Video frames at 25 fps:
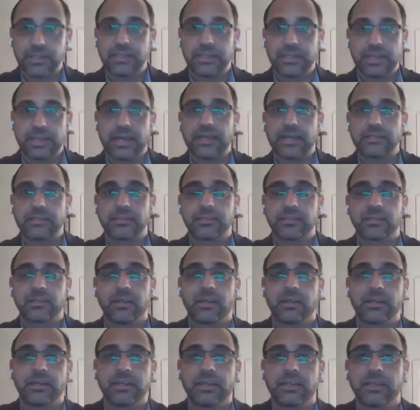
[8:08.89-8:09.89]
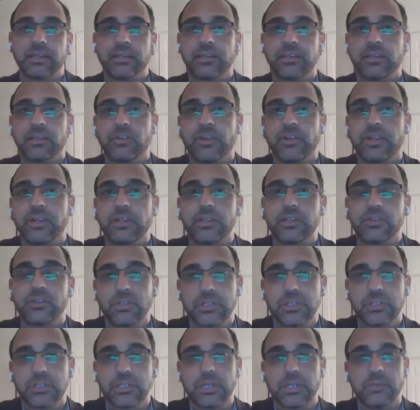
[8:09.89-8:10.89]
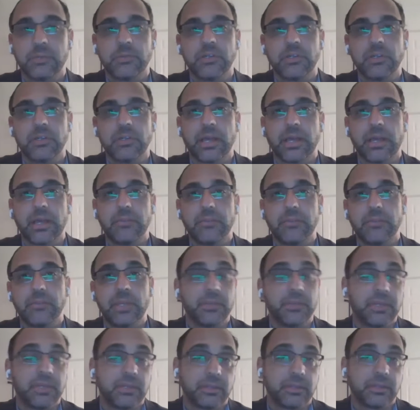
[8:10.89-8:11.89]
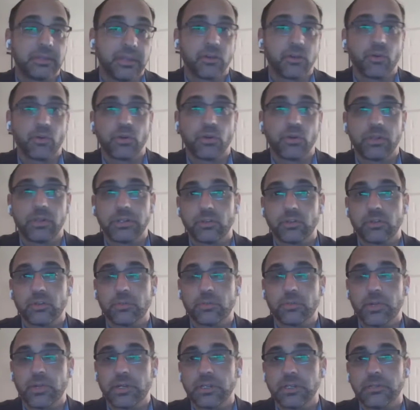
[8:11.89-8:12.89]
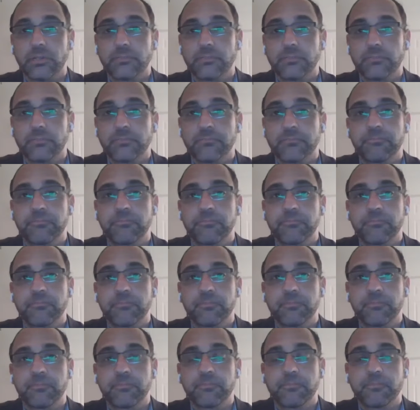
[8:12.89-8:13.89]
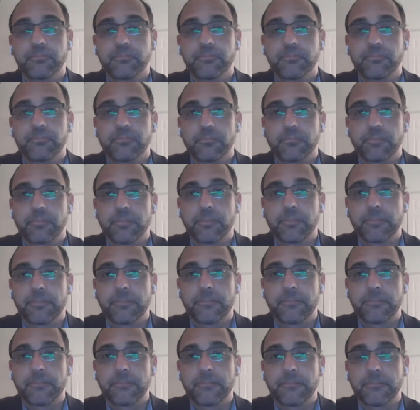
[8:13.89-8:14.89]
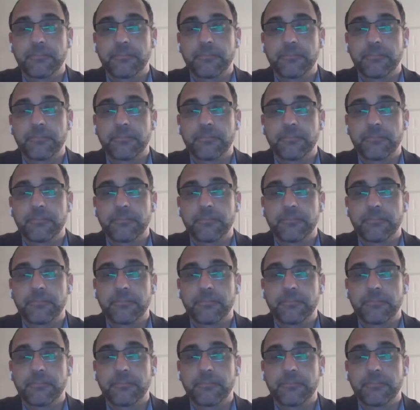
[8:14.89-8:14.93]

that, uh, getting the Iranians to the table and maybe their oil into the market? Um,